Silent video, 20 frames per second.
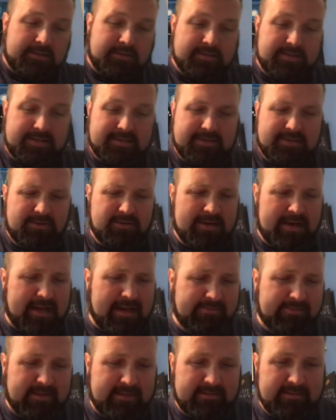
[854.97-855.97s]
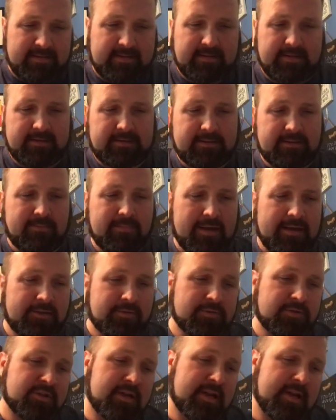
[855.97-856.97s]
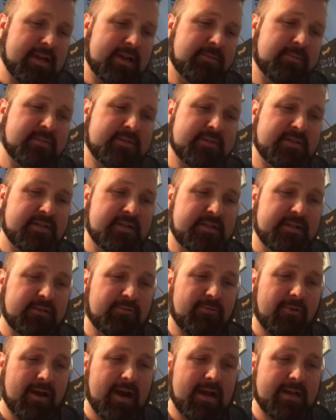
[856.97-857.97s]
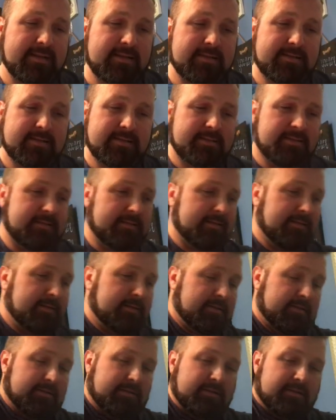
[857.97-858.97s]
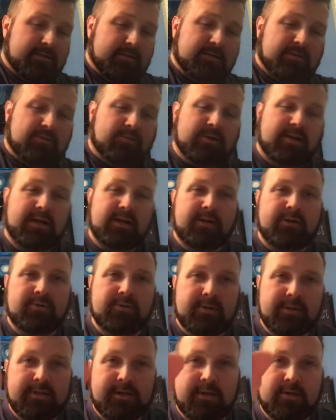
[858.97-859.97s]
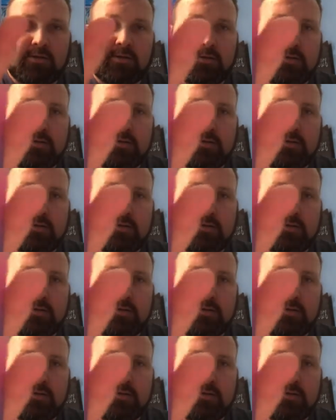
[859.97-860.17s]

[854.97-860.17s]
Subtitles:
I still have it. I think Michael James, Sidney Rice. We got a Julio